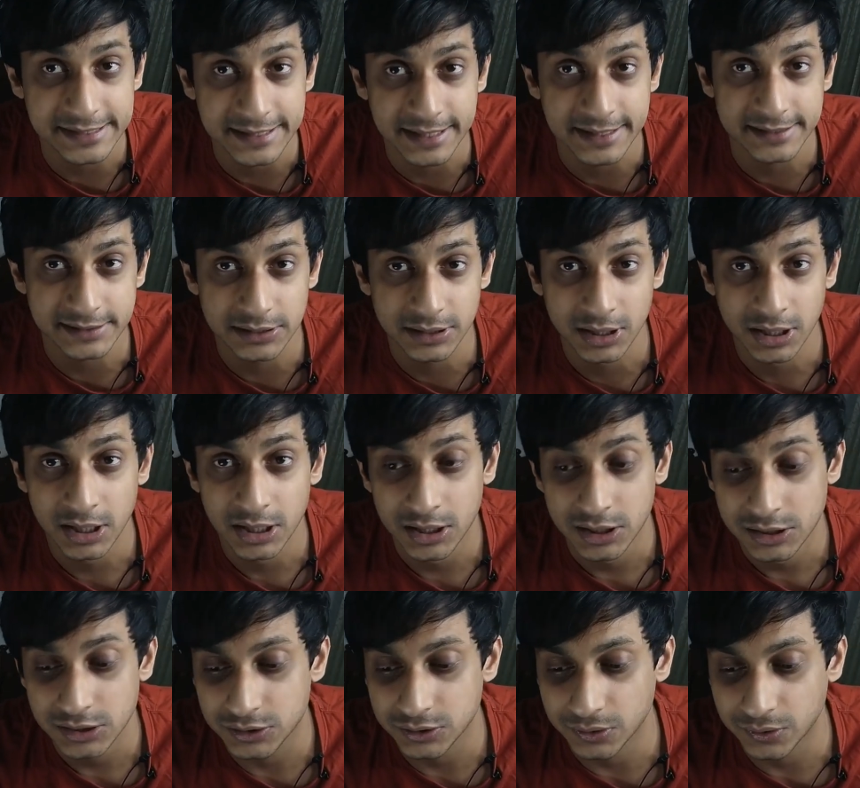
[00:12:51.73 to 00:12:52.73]
So
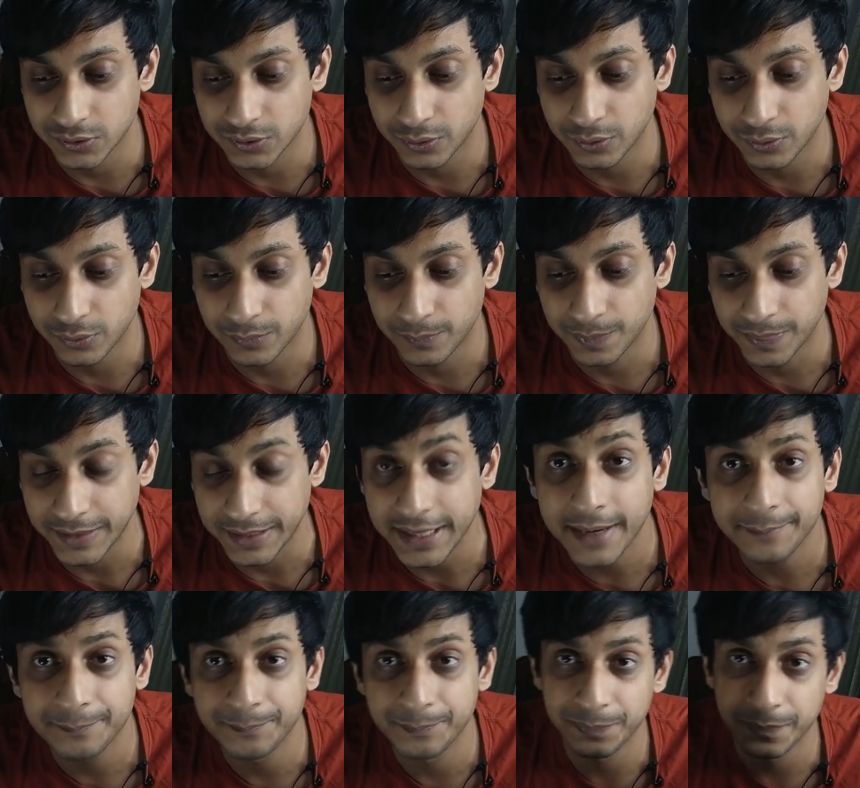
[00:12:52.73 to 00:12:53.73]
yeah, see
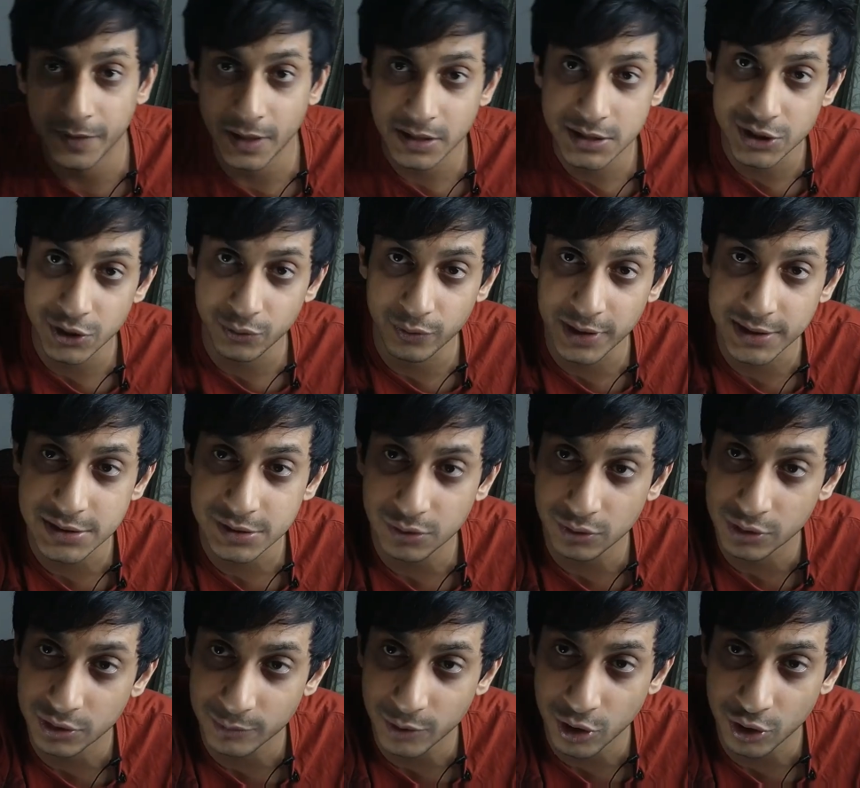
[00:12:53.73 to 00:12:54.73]
you guys onto my
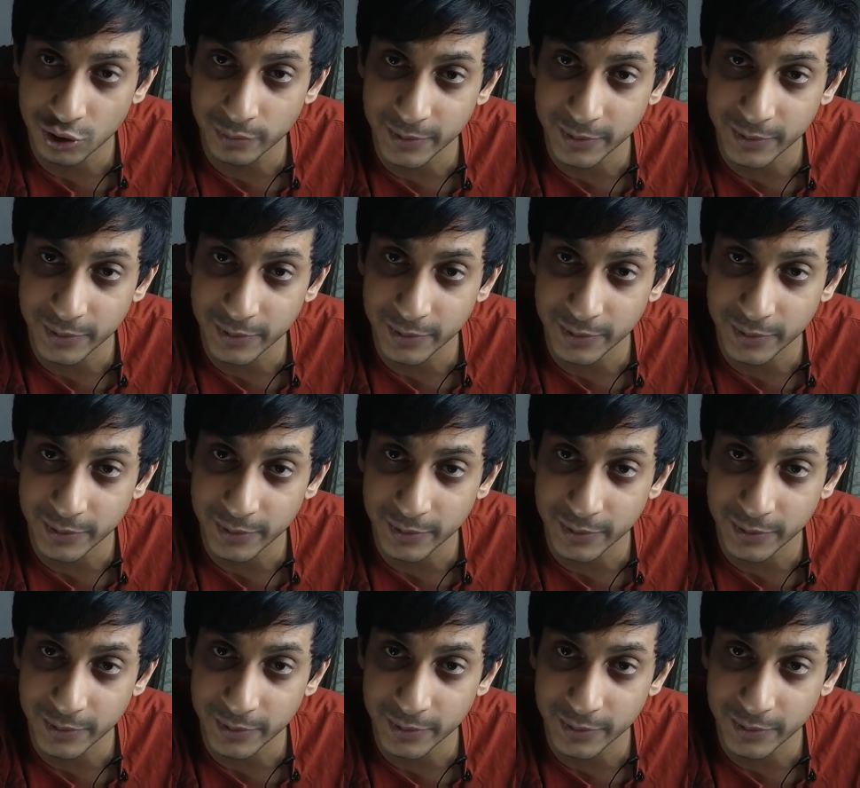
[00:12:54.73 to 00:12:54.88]
desktop.